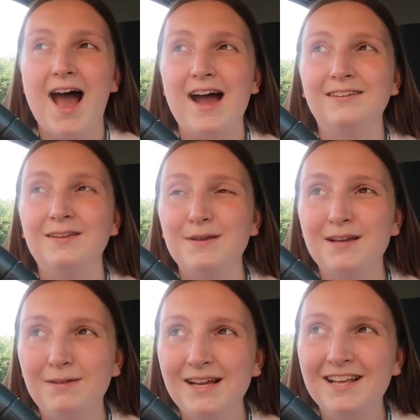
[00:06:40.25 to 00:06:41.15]
And to be
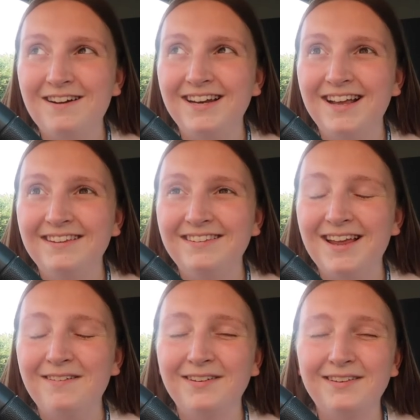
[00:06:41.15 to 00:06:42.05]
completely honest,
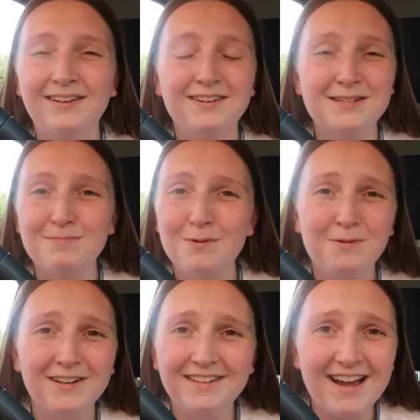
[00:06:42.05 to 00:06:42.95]
it was such a
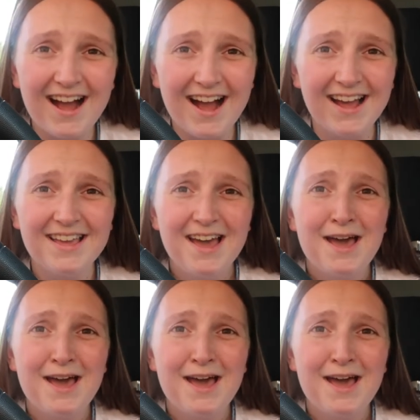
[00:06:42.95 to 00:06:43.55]
boring day.